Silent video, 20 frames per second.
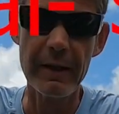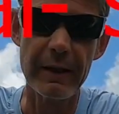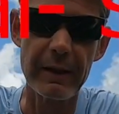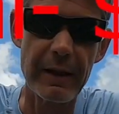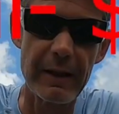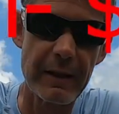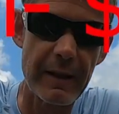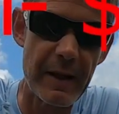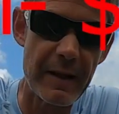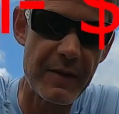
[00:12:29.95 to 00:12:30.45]

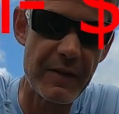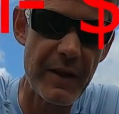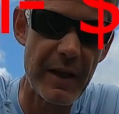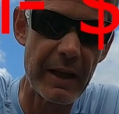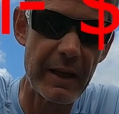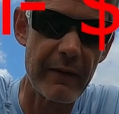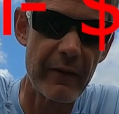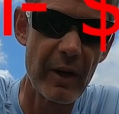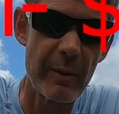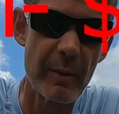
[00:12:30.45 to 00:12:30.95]
Again, guys,
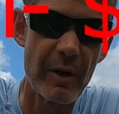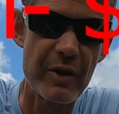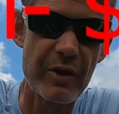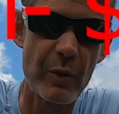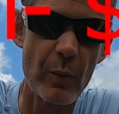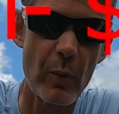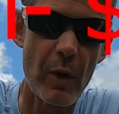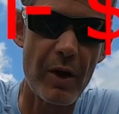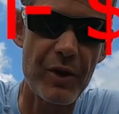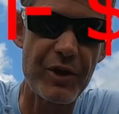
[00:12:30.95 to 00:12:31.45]
thank you very much
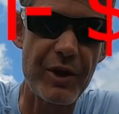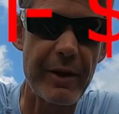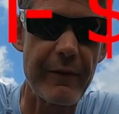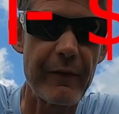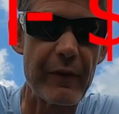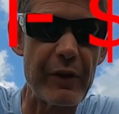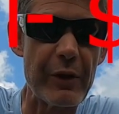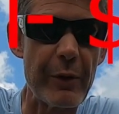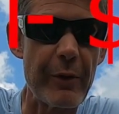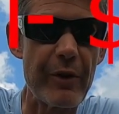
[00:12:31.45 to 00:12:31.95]
for watching.
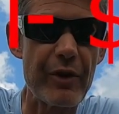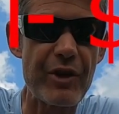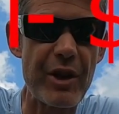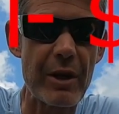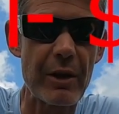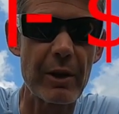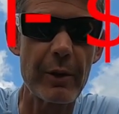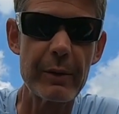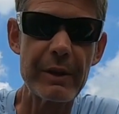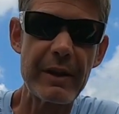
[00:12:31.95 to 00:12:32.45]
If you're new to the
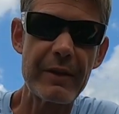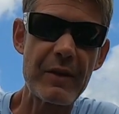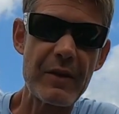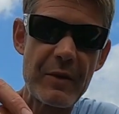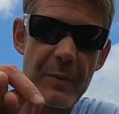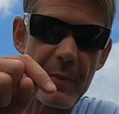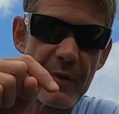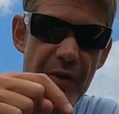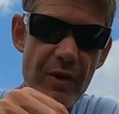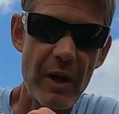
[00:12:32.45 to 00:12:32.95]
channel, go and hit the
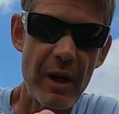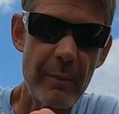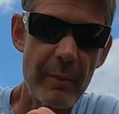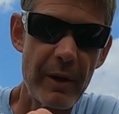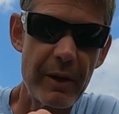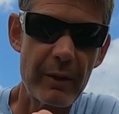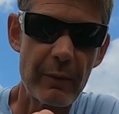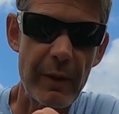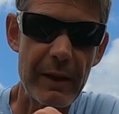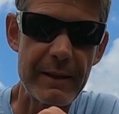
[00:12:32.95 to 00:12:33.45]
subscribe
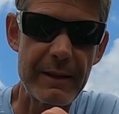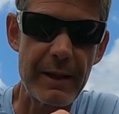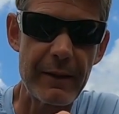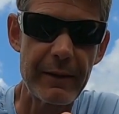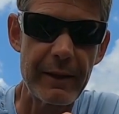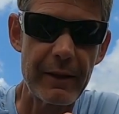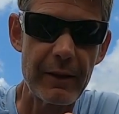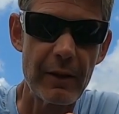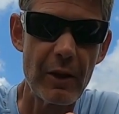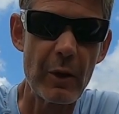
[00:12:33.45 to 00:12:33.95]
button right
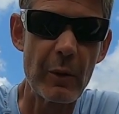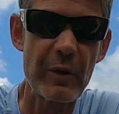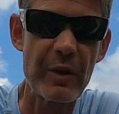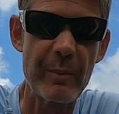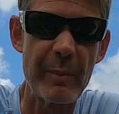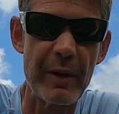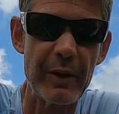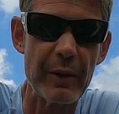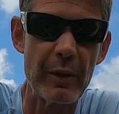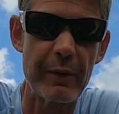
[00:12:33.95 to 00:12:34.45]
down there, along with
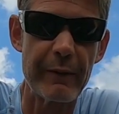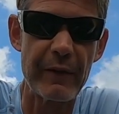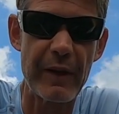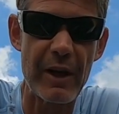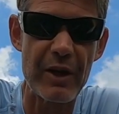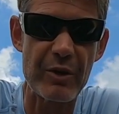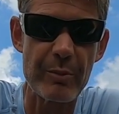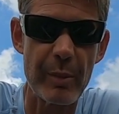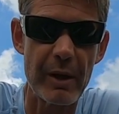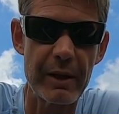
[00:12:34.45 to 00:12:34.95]
the bell
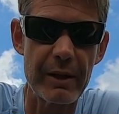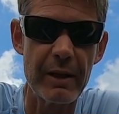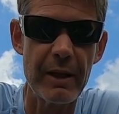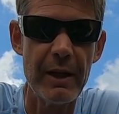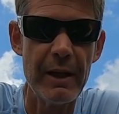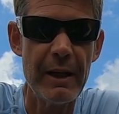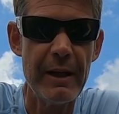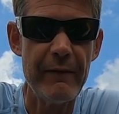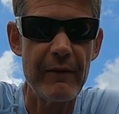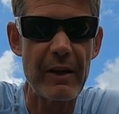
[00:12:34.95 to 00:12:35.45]
notification button.
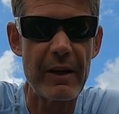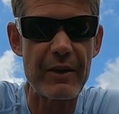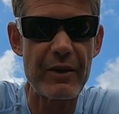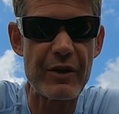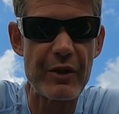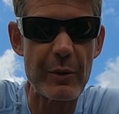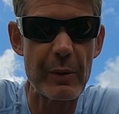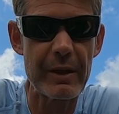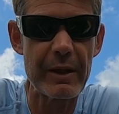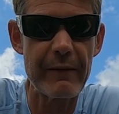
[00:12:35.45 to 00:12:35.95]
If you guys
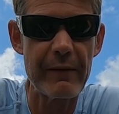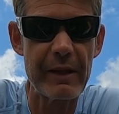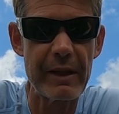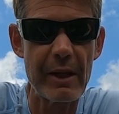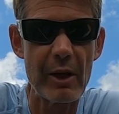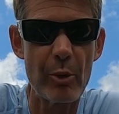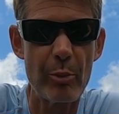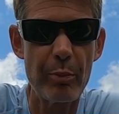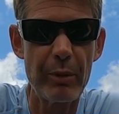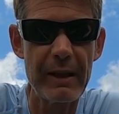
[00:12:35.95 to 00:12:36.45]
enjoyed the
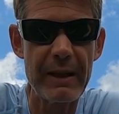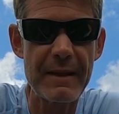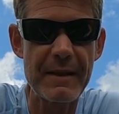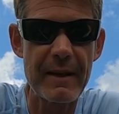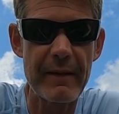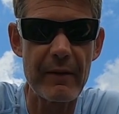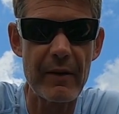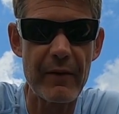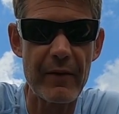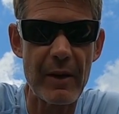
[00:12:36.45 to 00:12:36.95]
video, please
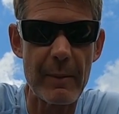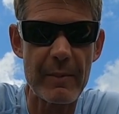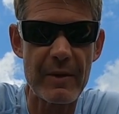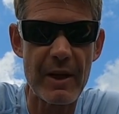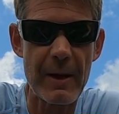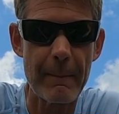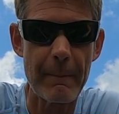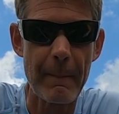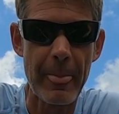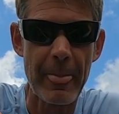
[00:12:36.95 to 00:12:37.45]
give it a thumbs
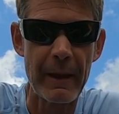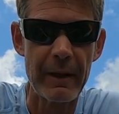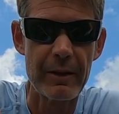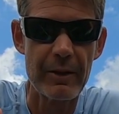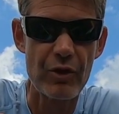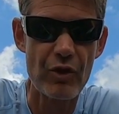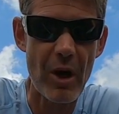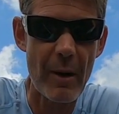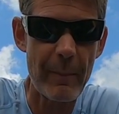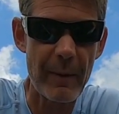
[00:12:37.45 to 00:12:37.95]
up.
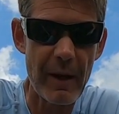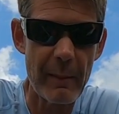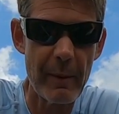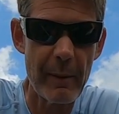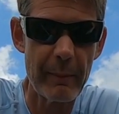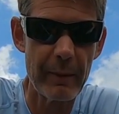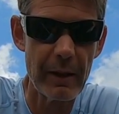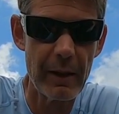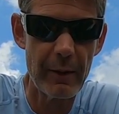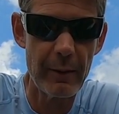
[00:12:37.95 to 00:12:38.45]
Drop a
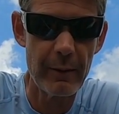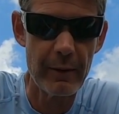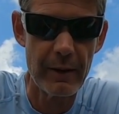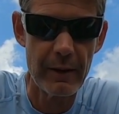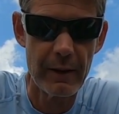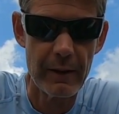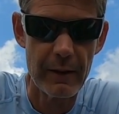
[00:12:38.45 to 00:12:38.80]
comment below.